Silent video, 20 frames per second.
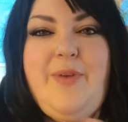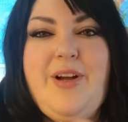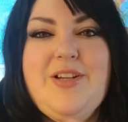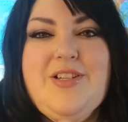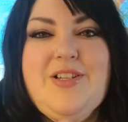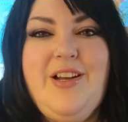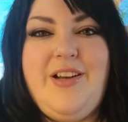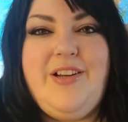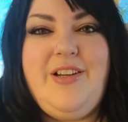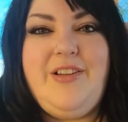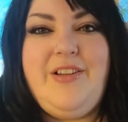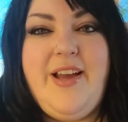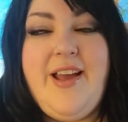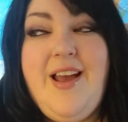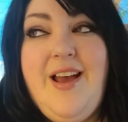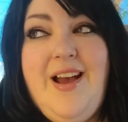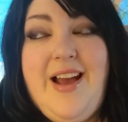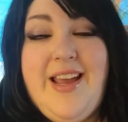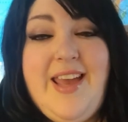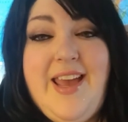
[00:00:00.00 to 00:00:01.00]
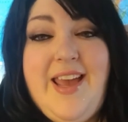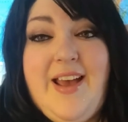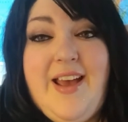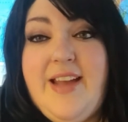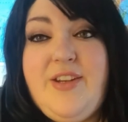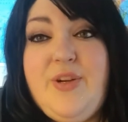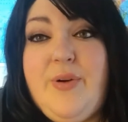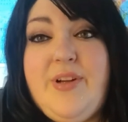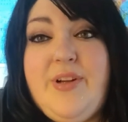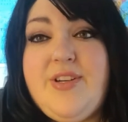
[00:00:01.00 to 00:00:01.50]
watch, not gonna lie.
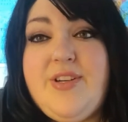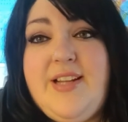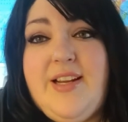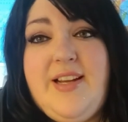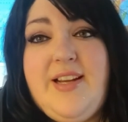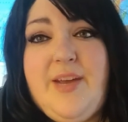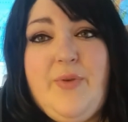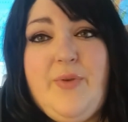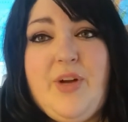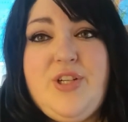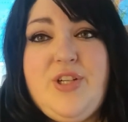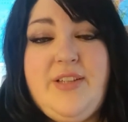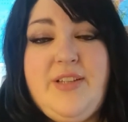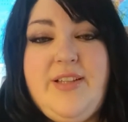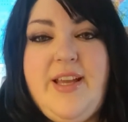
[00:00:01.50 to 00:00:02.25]
I don't understand hate watching.